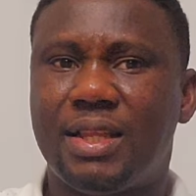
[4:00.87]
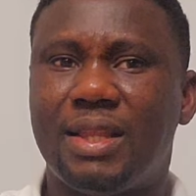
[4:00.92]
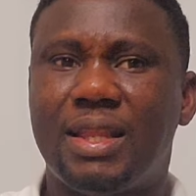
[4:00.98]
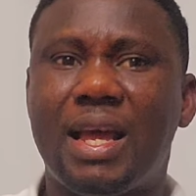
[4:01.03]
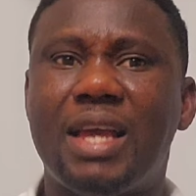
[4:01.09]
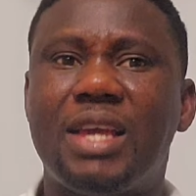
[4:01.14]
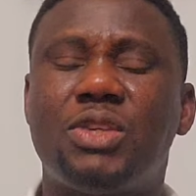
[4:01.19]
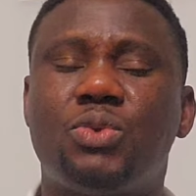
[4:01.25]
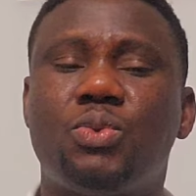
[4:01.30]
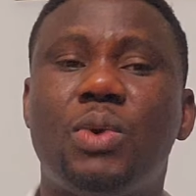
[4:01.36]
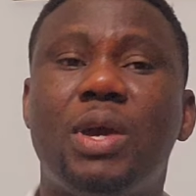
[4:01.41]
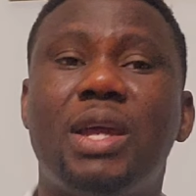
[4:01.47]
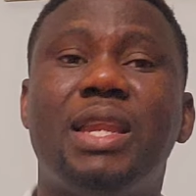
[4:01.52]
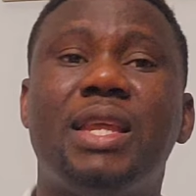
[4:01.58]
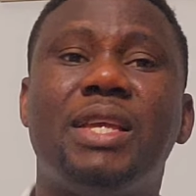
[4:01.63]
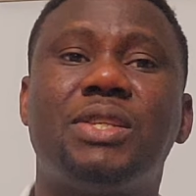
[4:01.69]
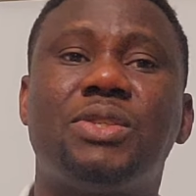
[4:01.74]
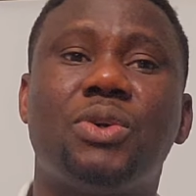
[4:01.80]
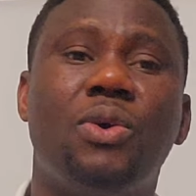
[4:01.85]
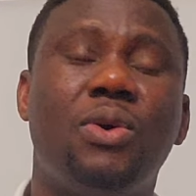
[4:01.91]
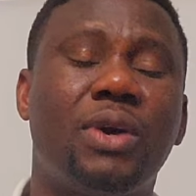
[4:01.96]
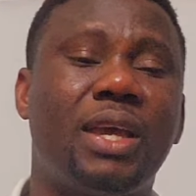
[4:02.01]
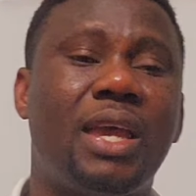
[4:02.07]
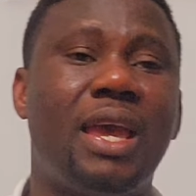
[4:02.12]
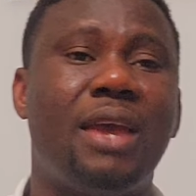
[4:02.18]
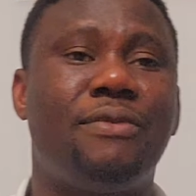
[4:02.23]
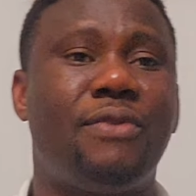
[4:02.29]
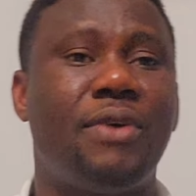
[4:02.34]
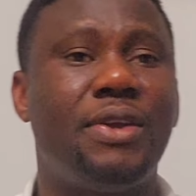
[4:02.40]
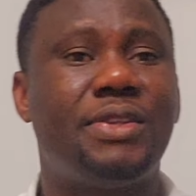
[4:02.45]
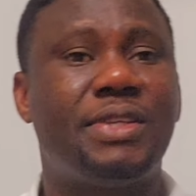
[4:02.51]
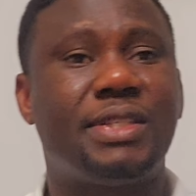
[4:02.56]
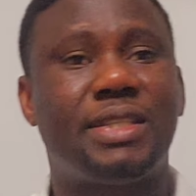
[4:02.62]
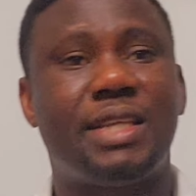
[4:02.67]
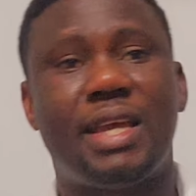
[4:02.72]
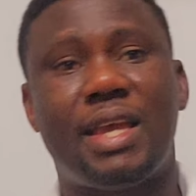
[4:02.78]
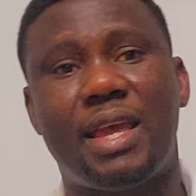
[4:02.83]
That is when it's okay for you
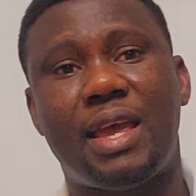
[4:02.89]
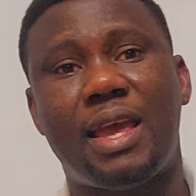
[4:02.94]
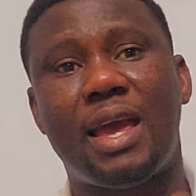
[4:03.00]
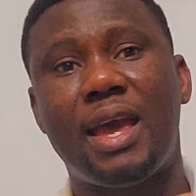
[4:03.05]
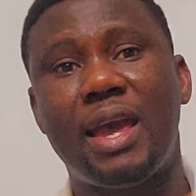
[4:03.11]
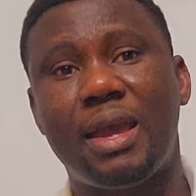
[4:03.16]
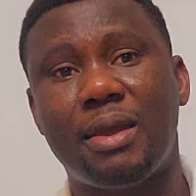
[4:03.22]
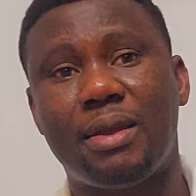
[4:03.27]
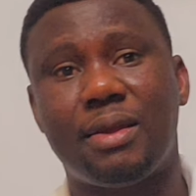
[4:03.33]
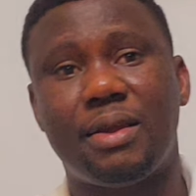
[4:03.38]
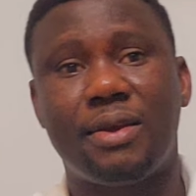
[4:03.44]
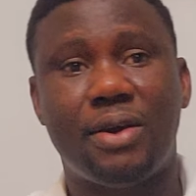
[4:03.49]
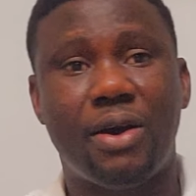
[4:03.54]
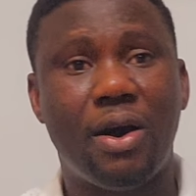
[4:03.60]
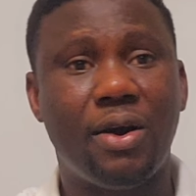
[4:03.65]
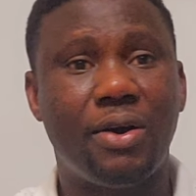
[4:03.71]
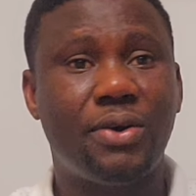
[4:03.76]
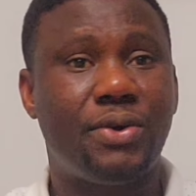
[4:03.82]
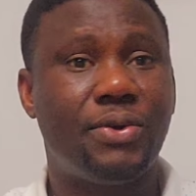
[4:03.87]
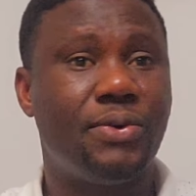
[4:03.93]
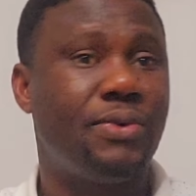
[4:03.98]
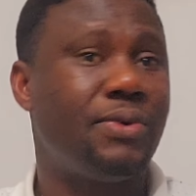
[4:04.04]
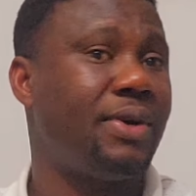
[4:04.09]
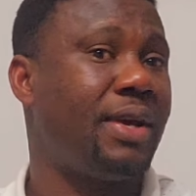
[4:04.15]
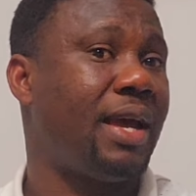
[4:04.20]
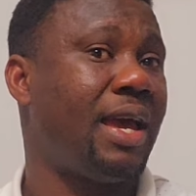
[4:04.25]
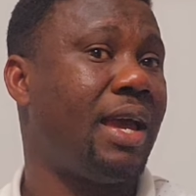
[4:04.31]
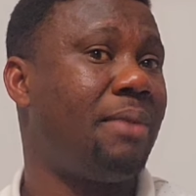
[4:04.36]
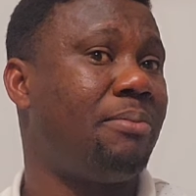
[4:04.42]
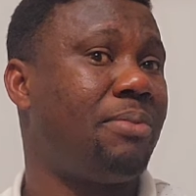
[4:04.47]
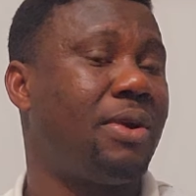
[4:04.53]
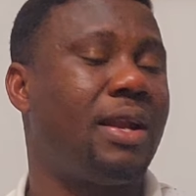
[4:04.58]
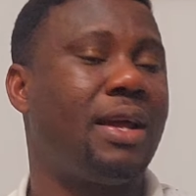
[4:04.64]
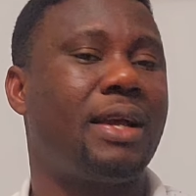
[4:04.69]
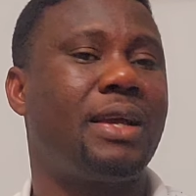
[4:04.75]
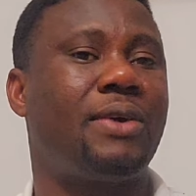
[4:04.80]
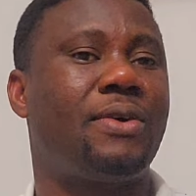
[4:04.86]
to say, hey, uncle, hey,
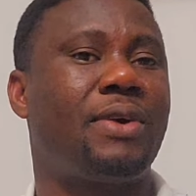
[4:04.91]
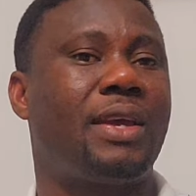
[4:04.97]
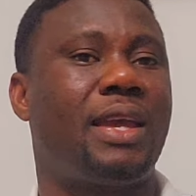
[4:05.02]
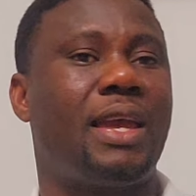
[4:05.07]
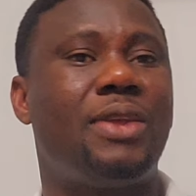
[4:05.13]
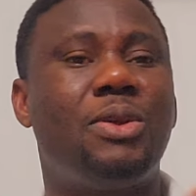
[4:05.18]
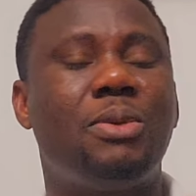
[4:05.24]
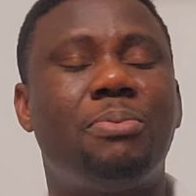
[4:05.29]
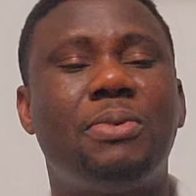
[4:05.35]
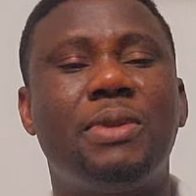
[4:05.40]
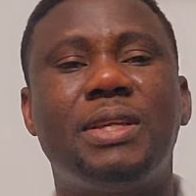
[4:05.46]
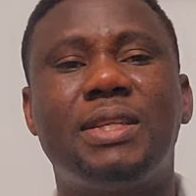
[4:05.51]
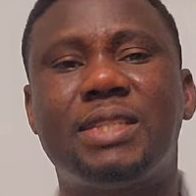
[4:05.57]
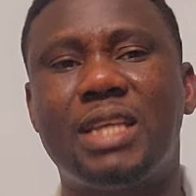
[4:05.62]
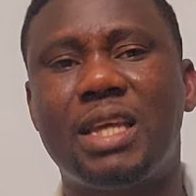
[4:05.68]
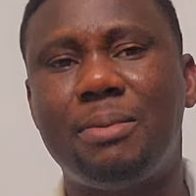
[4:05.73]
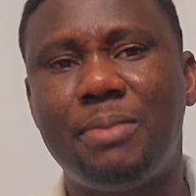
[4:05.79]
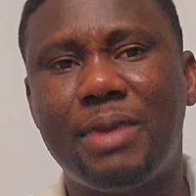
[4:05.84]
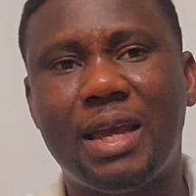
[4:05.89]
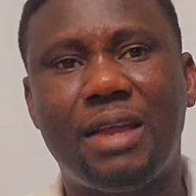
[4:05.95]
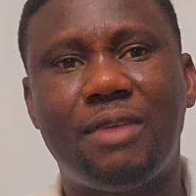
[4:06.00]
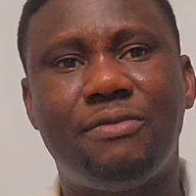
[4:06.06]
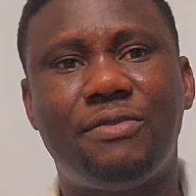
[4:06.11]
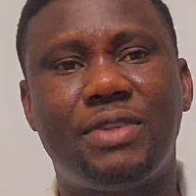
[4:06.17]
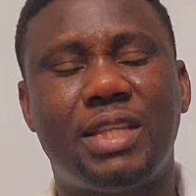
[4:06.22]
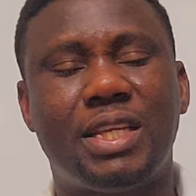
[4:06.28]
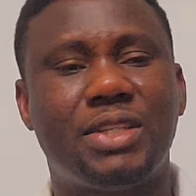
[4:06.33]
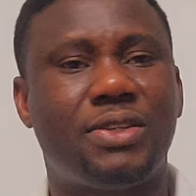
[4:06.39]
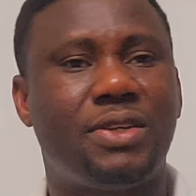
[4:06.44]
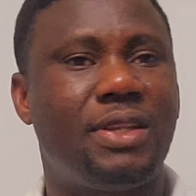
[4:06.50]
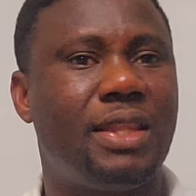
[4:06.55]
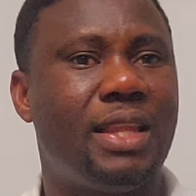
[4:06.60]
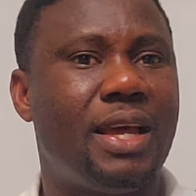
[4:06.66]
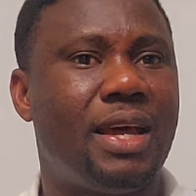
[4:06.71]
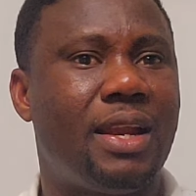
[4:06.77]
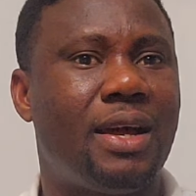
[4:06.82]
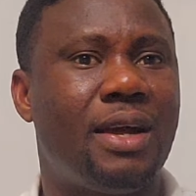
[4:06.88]
brother, can you please send me an
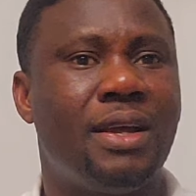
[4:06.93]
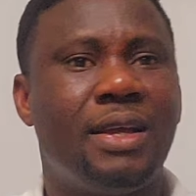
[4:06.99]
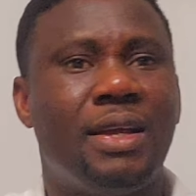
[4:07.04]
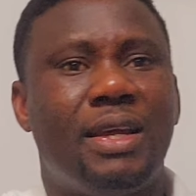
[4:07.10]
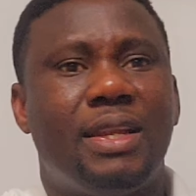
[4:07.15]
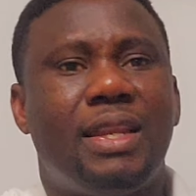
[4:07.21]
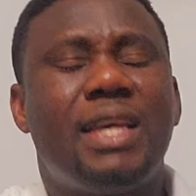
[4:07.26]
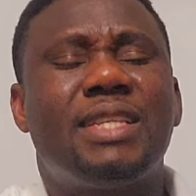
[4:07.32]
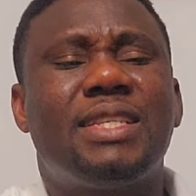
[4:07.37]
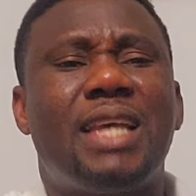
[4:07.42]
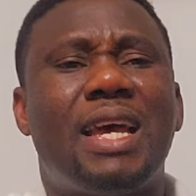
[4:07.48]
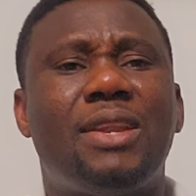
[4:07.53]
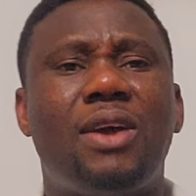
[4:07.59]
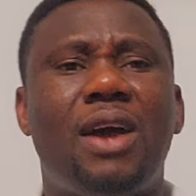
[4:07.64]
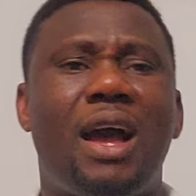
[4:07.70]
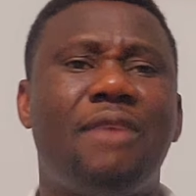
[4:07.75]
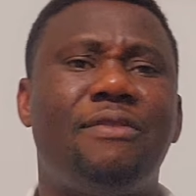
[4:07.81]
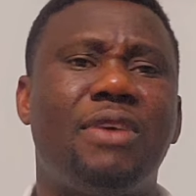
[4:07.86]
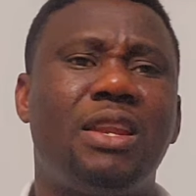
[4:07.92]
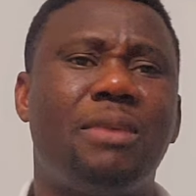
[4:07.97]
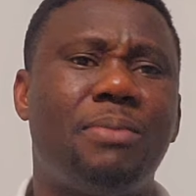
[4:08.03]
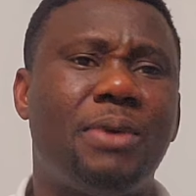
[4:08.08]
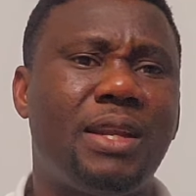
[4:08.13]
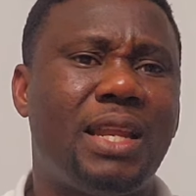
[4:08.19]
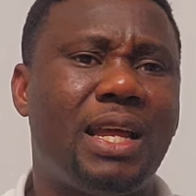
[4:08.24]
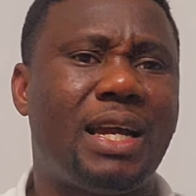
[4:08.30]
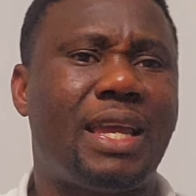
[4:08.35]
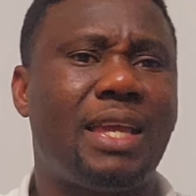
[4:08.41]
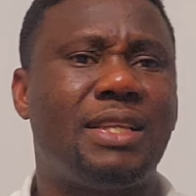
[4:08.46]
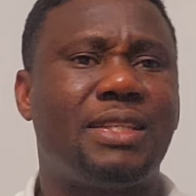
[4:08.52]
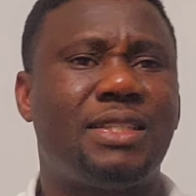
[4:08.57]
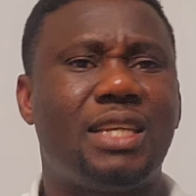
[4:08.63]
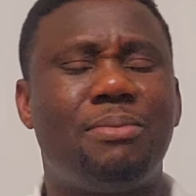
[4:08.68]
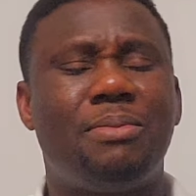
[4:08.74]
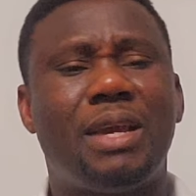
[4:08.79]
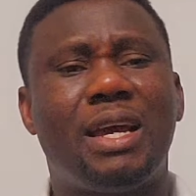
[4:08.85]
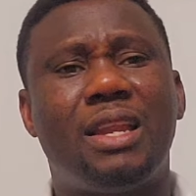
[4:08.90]
invitation letter? Let's say I don't have anybody that can
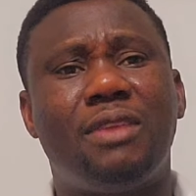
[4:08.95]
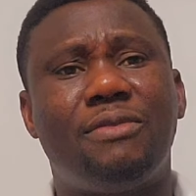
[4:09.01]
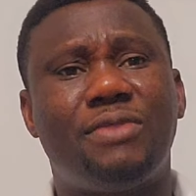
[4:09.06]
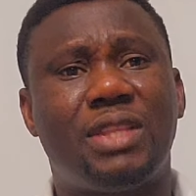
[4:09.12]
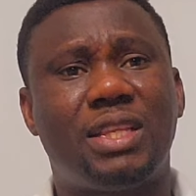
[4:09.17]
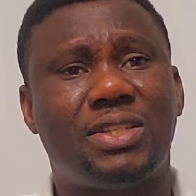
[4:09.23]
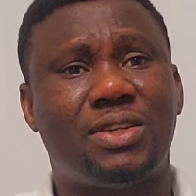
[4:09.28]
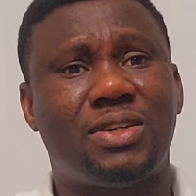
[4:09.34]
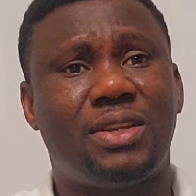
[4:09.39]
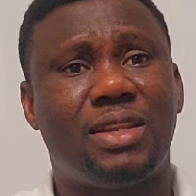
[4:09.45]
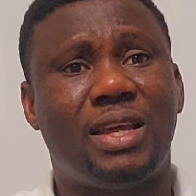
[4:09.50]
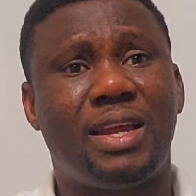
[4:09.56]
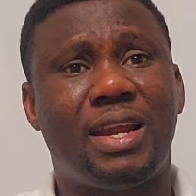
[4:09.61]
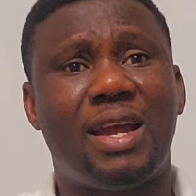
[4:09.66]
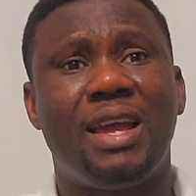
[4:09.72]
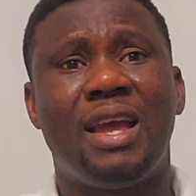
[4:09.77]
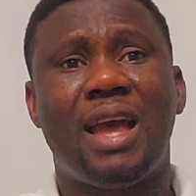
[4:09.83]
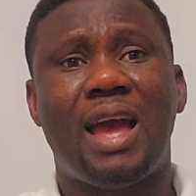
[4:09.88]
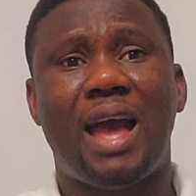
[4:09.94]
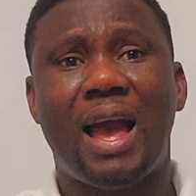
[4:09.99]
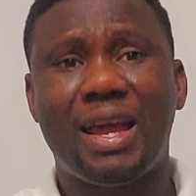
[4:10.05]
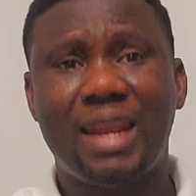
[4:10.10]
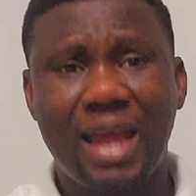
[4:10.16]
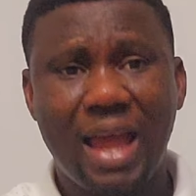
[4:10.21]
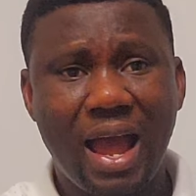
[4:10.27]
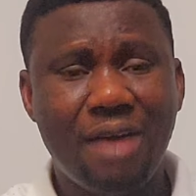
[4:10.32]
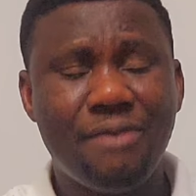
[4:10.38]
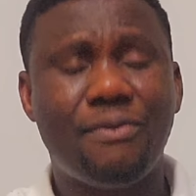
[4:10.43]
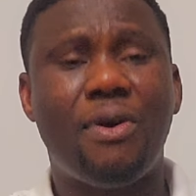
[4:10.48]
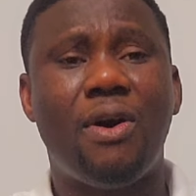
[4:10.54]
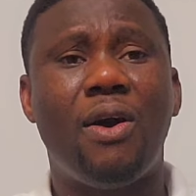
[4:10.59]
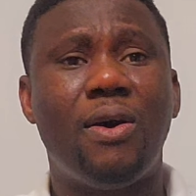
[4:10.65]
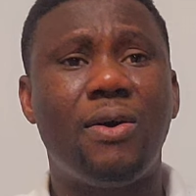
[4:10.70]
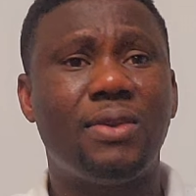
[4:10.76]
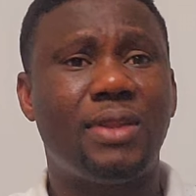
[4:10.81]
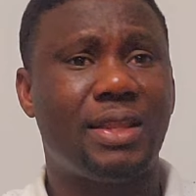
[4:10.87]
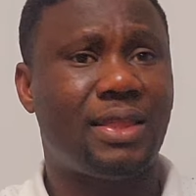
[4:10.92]
send me an invitation letter and I have
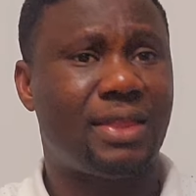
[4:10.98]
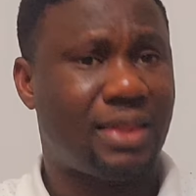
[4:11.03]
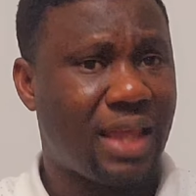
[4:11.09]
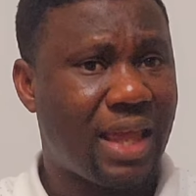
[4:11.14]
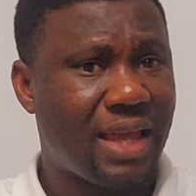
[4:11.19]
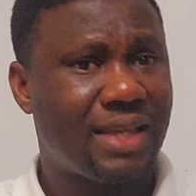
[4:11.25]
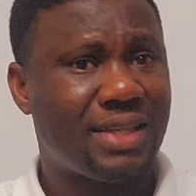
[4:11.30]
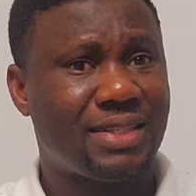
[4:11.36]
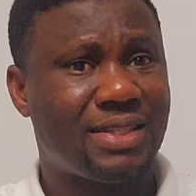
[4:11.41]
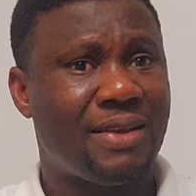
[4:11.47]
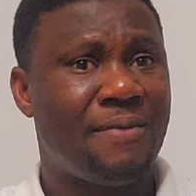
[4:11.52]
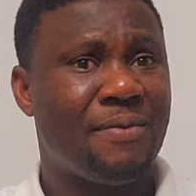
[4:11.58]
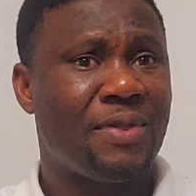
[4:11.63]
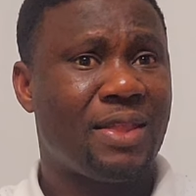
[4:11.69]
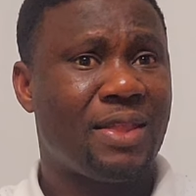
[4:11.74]
all the things